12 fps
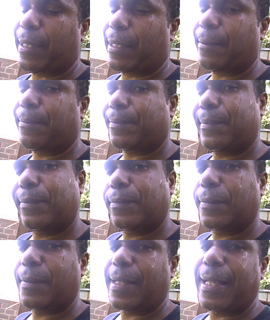like,
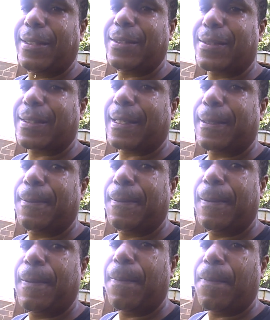can you say?
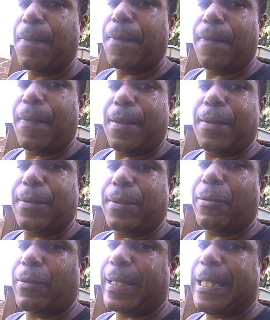So,
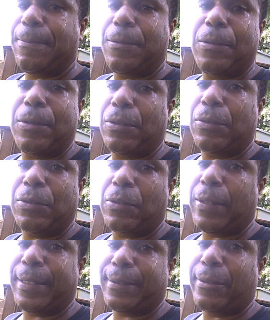they want to keep on
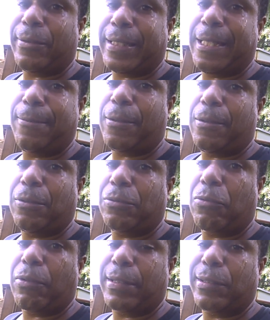growing. They want to keep on
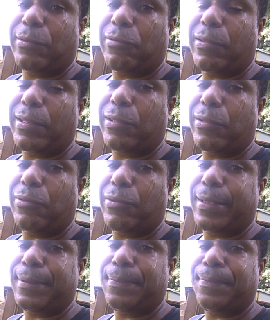growing, growing,
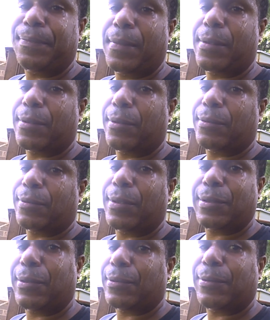growing. So, you
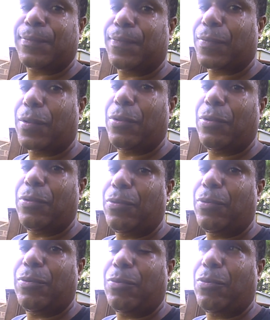know, to
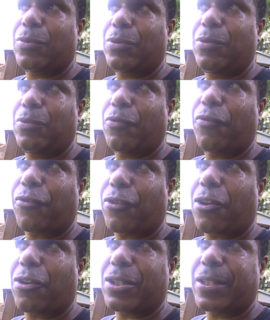the
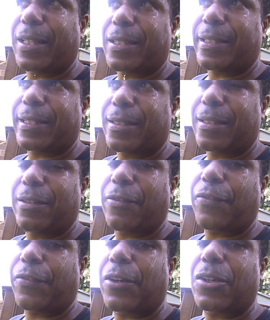frost hit this and the
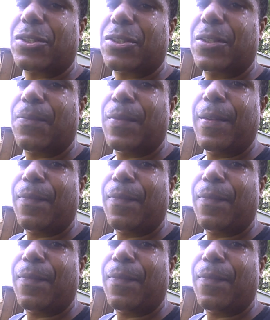frost